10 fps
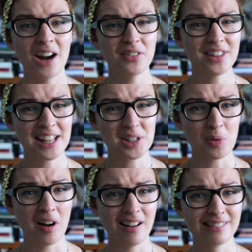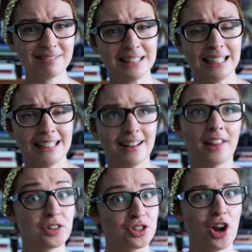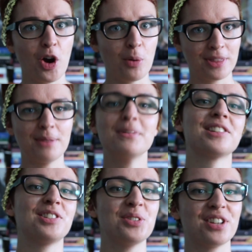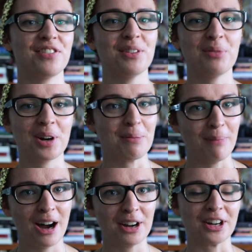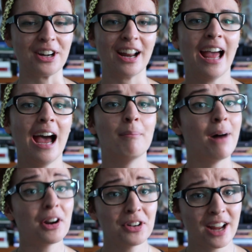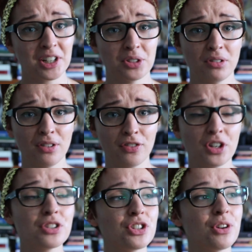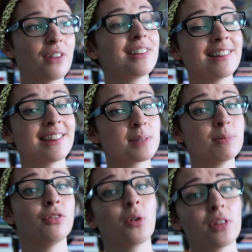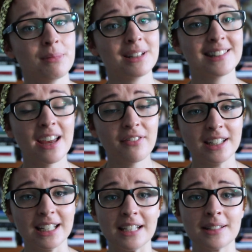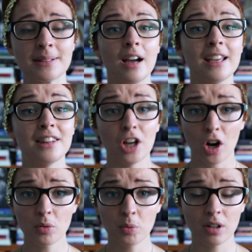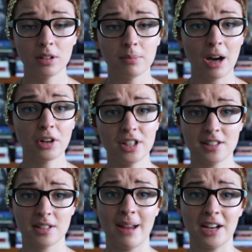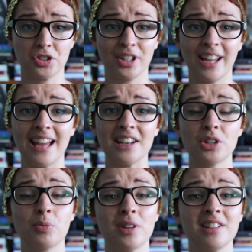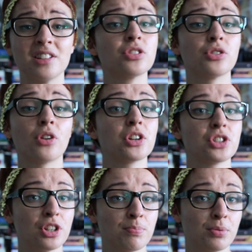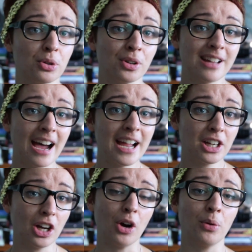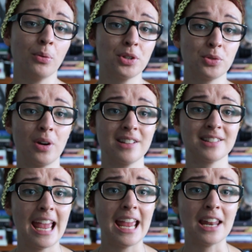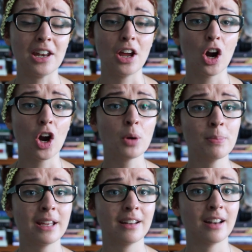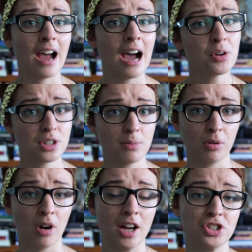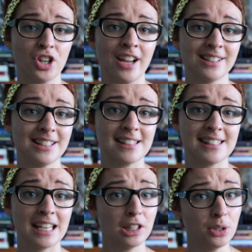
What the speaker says: However, that's wrong. Not the show, but the misuse of the word modern. Modern actually refers to everything that's before the mid-70s. In the art world, modernism actually ended with the destruction of Pruitt-Igoe, which was an urban housing project in St.